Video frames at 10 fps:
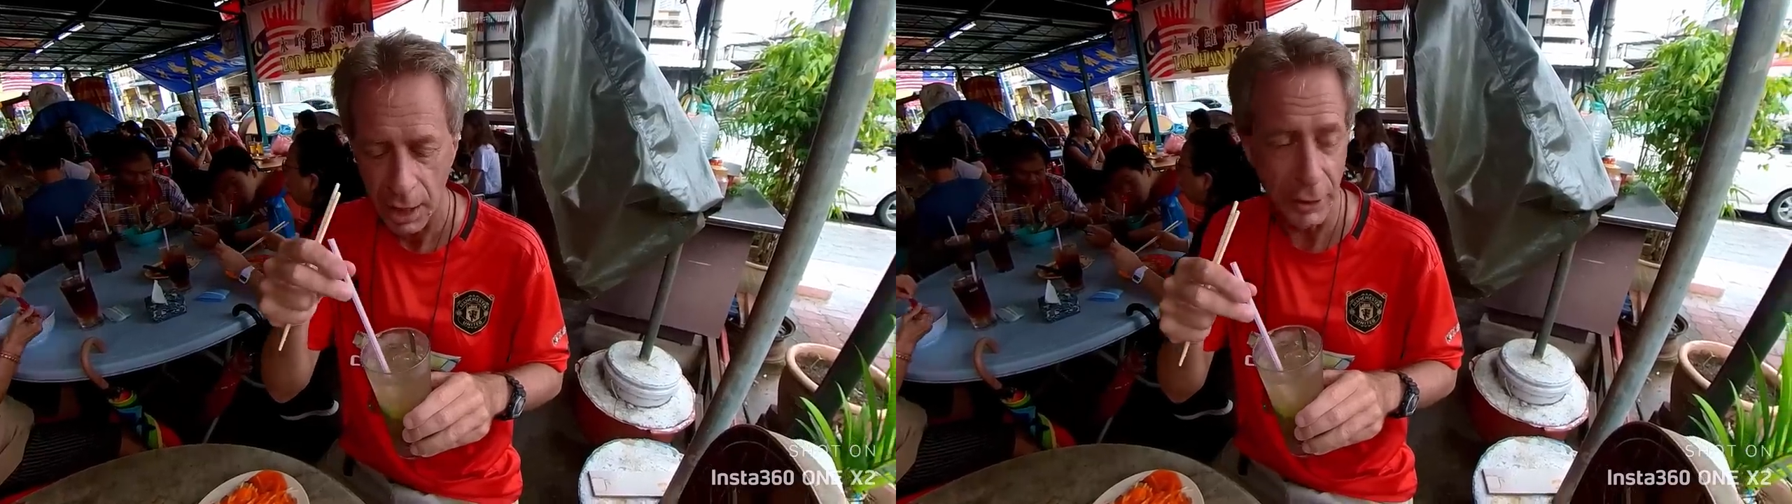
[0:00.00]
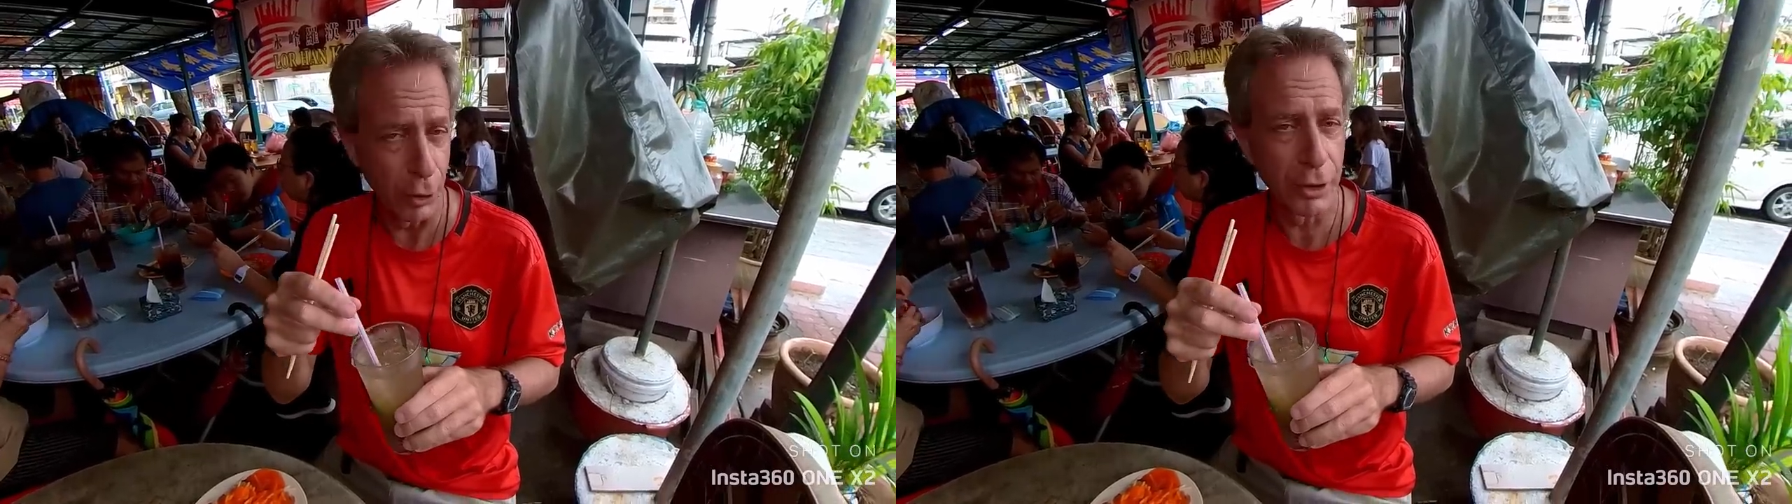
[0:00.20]

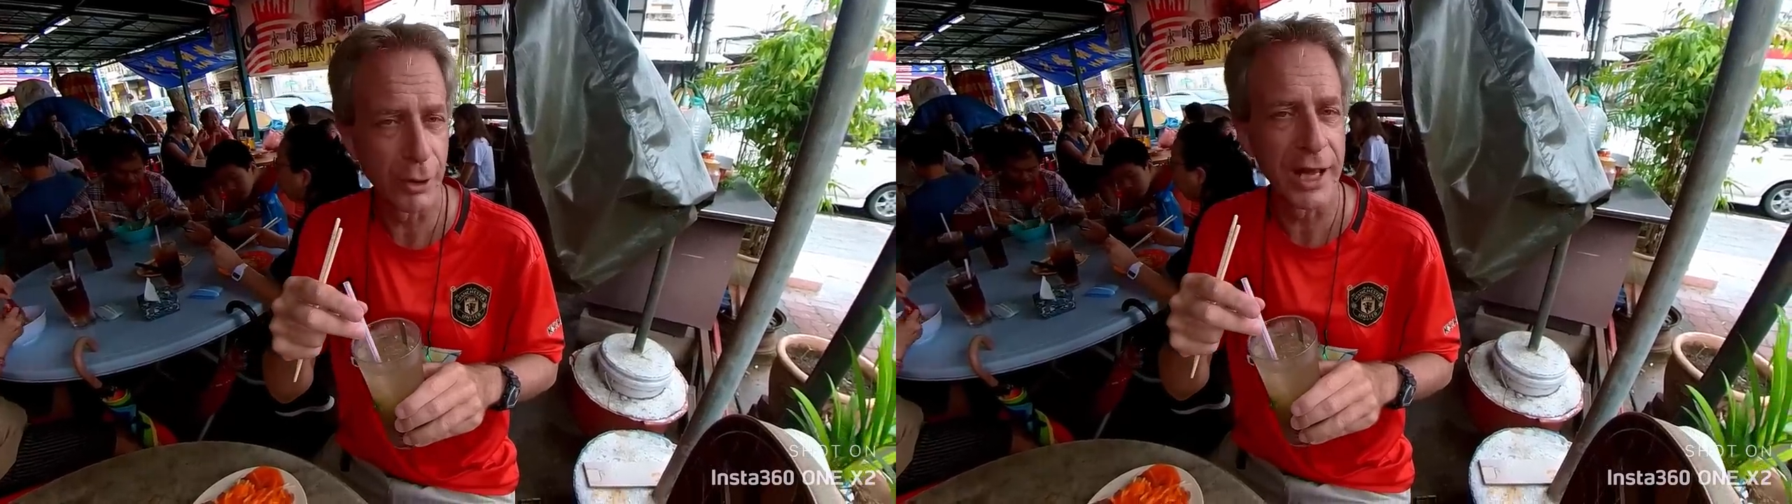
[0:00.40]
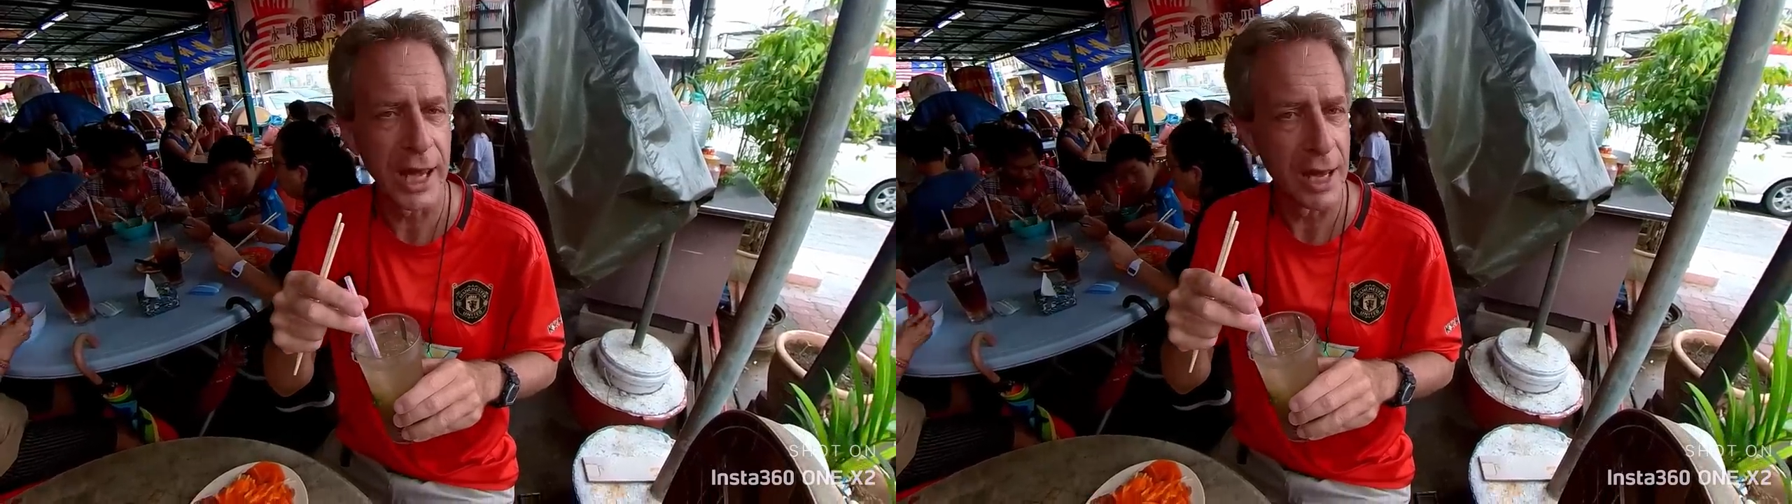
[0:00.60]
I'd
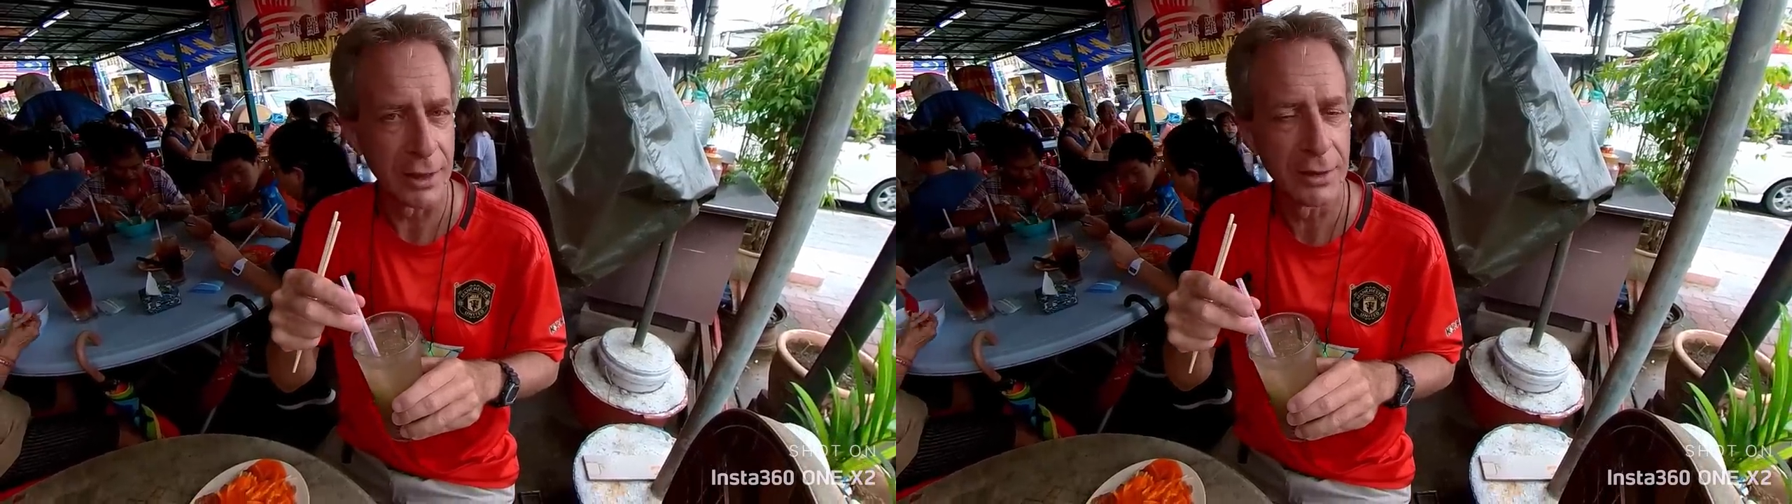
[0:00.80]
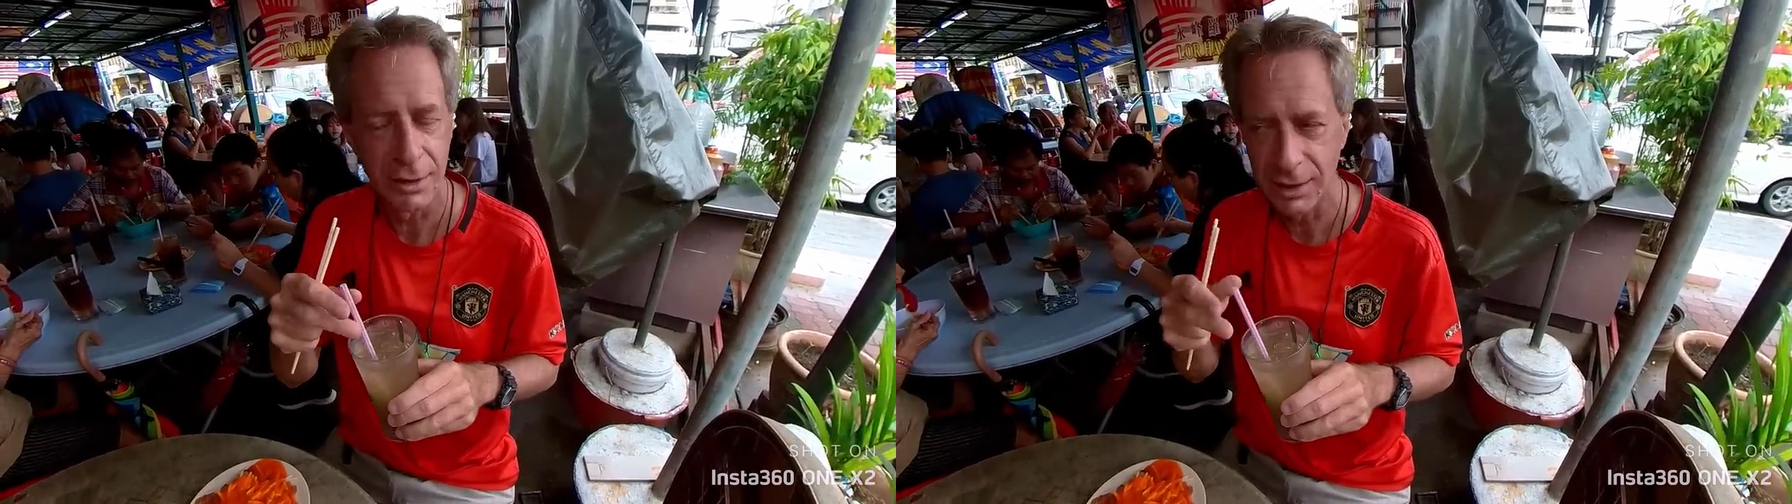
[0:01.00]
order it
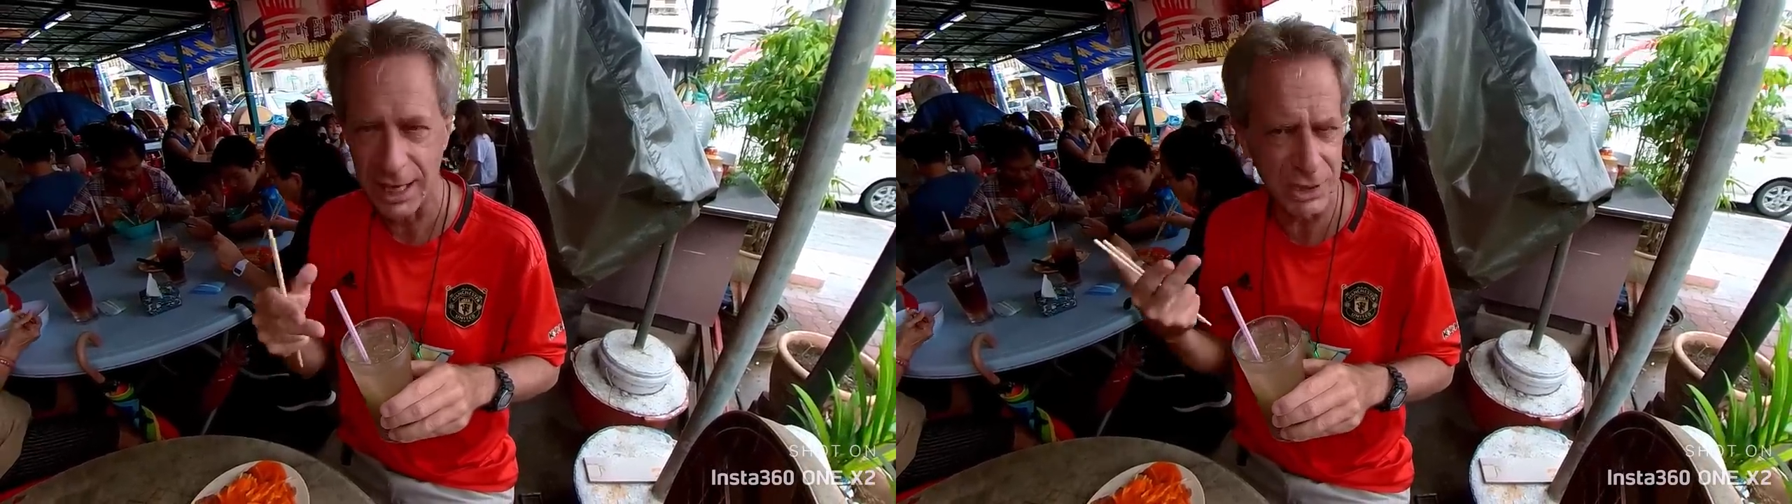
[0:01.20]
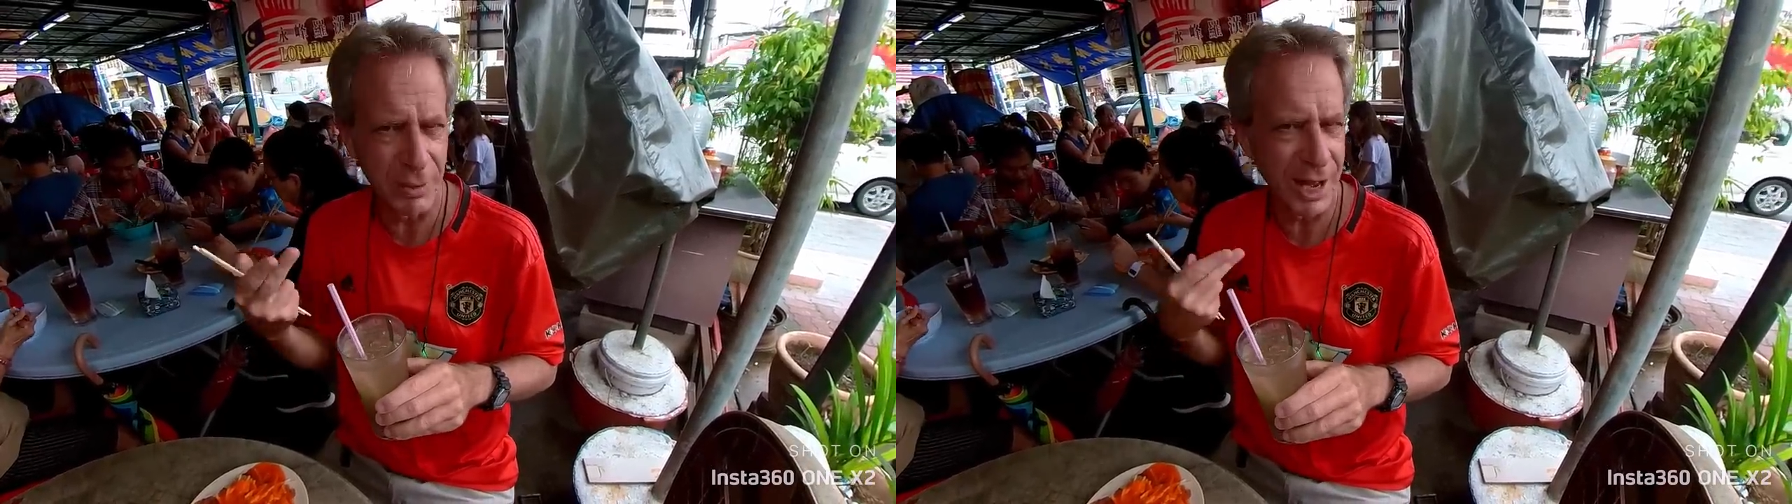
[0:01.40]
again,
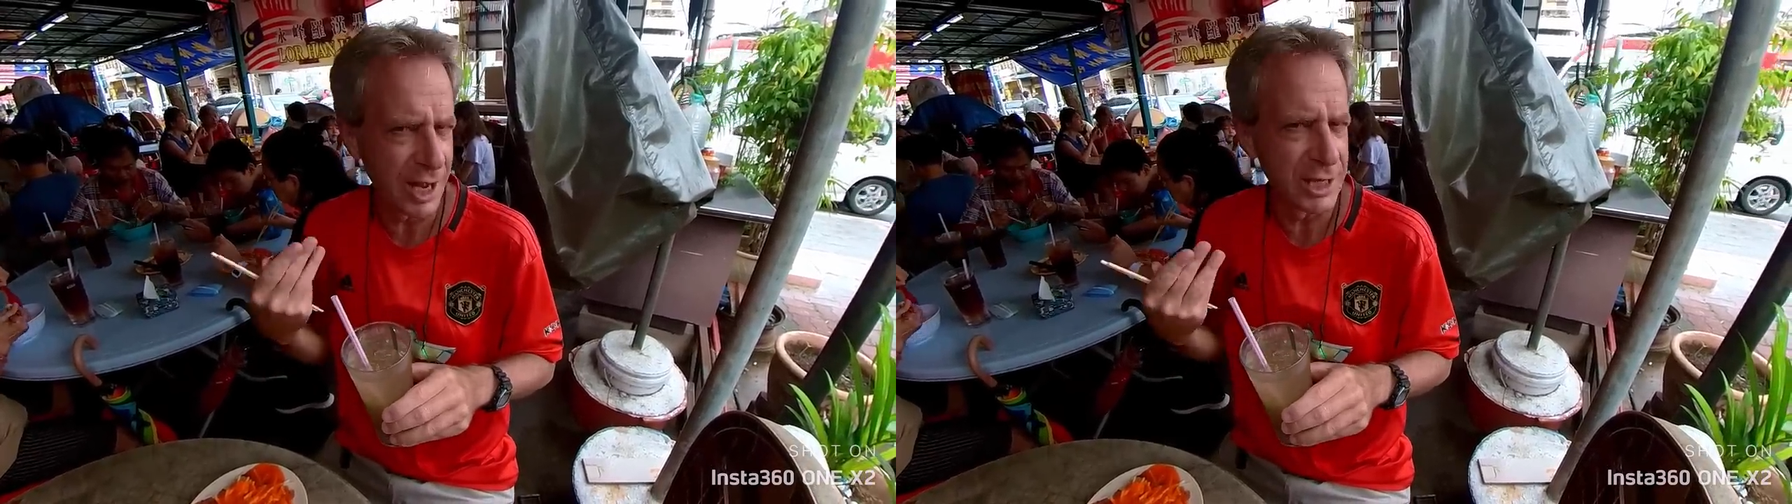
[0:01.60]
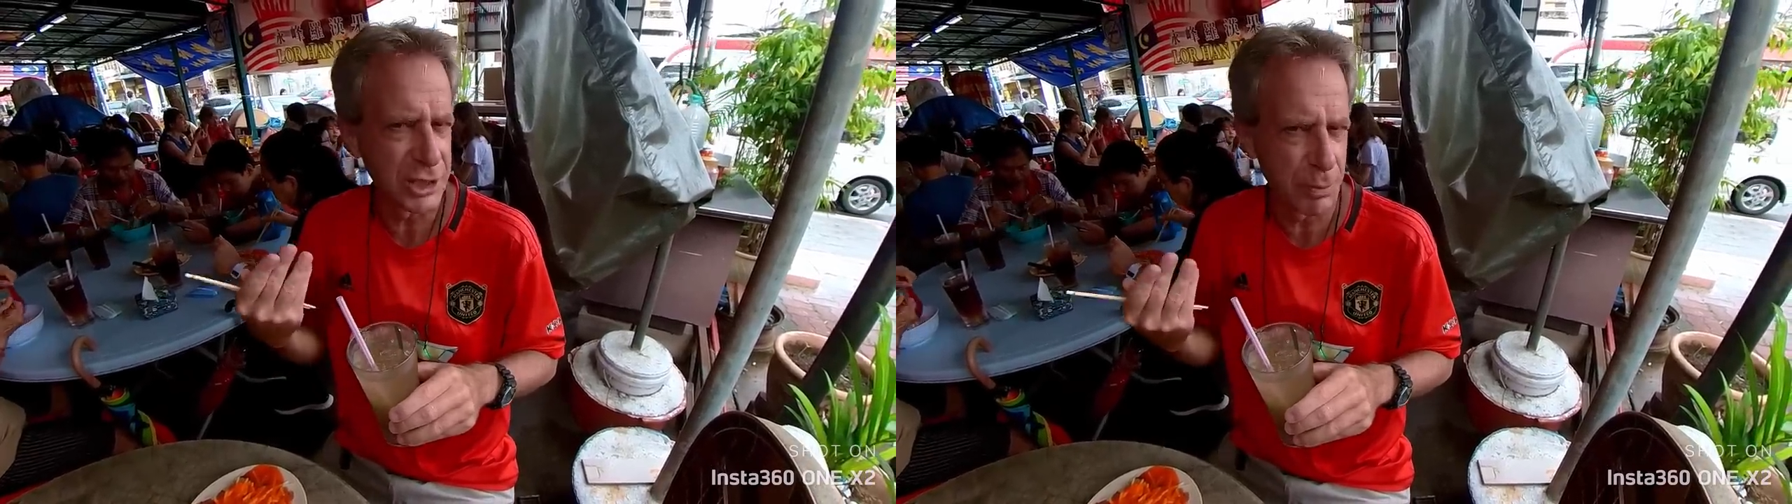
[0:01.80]
and that's my
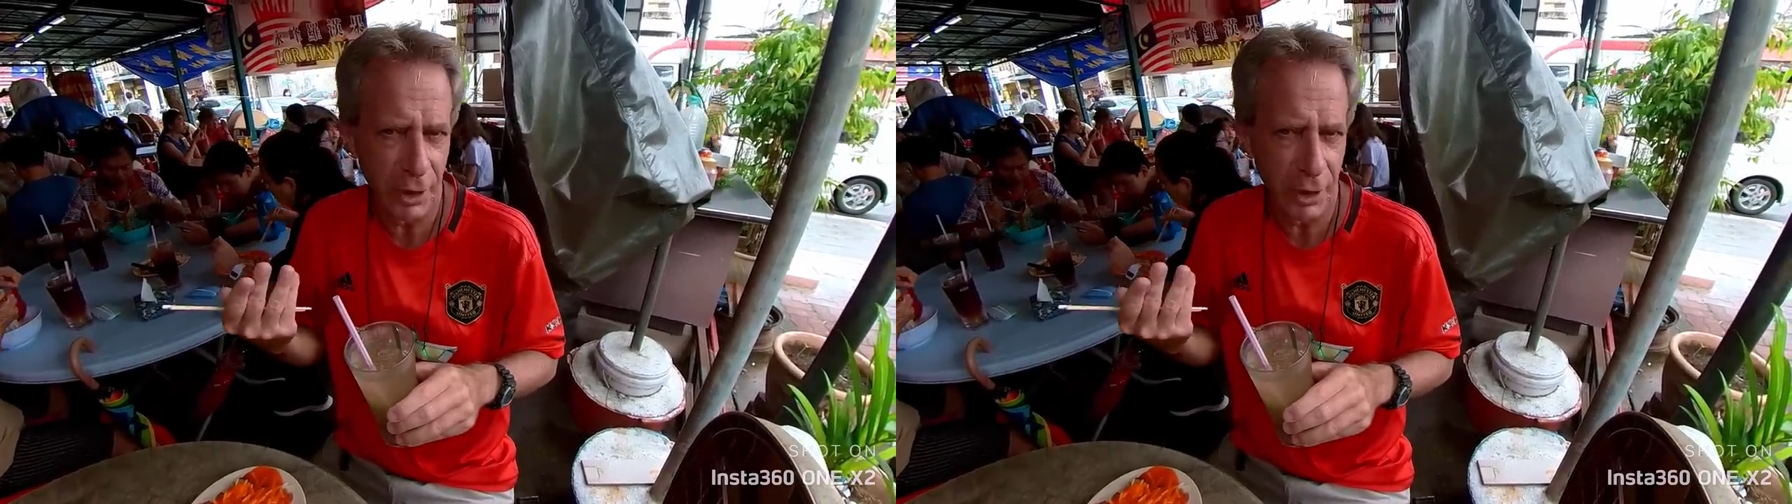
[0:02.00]
highest